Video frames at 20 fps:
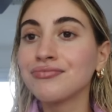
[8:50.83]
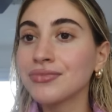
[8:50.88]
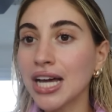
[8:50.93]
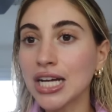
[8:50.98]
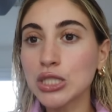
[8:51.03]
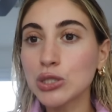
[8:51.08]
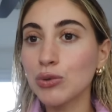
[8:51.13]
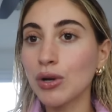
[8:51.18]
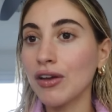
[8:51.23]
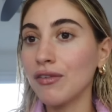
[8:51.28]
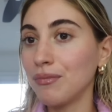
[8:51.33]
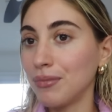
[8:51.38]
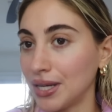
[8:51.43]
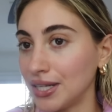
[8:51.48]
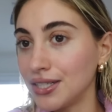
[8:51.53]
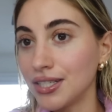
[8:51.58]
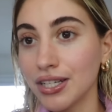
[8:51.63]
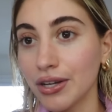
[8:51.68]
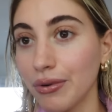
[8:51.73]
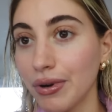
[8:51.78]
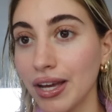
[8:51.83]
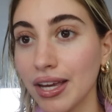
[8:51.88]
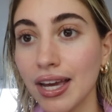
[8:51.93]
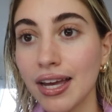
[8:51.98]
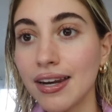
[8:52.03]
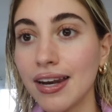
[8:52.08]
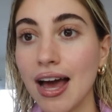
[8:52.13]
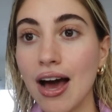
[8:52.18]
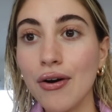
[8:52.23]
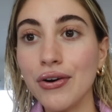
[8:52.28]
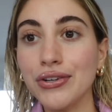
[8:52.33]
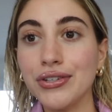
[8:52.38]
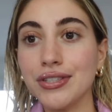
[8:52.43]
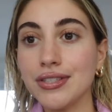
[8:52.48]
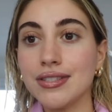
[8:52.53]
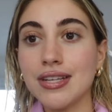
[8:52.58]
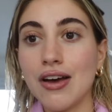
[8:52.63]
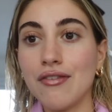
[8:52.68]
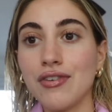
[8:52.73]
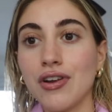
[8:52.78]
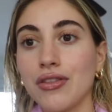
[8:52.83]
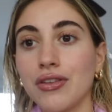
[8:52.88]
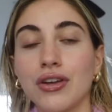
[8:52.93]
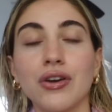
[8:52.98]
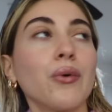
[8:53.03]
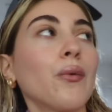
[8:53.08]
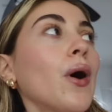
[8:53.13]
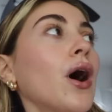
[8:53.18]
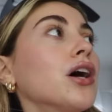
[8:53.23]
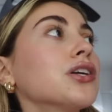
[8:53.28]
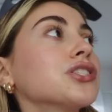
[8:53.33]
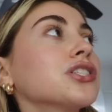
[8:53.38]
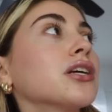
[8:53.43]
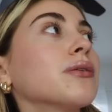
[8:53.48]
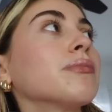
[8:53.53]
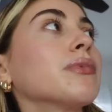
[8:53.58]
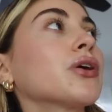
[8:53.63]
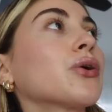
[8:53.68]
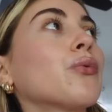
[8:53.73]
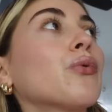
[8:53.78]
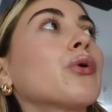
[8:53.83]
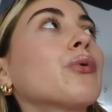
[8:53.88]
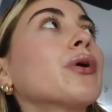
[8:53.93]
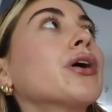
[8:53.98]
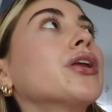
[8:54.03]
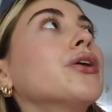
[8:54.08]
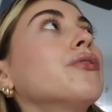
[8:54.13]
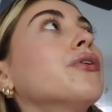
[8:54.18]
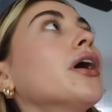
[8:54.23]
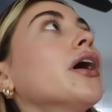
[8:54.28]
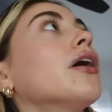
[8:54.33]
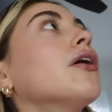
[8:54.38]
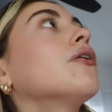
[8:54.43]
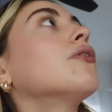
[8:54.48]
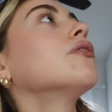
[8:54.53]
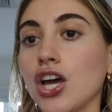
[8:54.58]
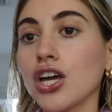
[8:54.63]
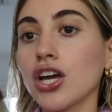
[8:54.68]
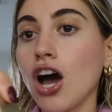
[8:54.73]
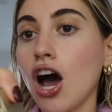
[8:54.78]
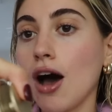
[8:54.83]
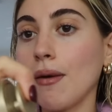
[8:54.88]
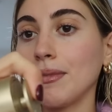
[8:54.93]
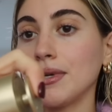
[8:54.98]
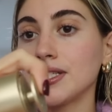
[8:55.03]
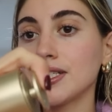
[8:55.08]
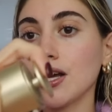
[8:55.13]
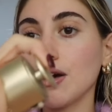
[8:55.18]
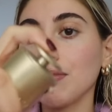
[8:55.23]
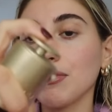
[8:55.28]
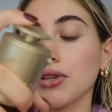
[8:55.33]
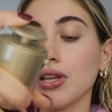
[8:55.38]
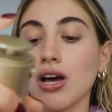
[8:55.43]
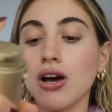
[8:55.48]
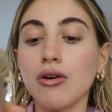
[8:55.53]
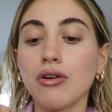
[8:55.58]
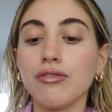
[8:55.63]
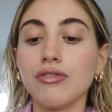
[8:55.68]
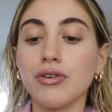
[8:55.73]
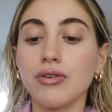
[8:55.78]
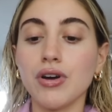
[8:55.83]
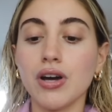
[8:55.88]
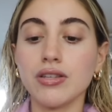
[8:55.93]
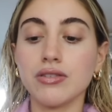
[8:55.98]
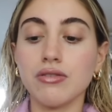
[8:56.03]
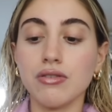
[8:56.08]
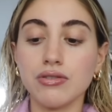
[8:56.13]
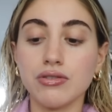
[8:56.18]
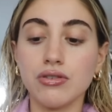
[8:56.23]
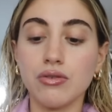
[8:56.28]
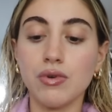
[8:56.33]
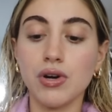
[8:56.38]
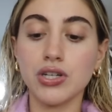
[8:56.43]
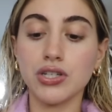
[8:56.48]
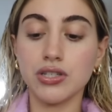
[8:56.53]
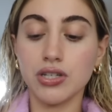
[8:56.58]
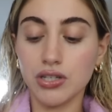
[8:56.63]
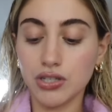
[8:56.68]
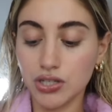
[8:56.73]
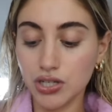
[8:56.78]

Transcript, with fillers: that's what I've been doing, and now I just have nothing to watch. I'm like, what do I do now? Comment down below if you guys also watch that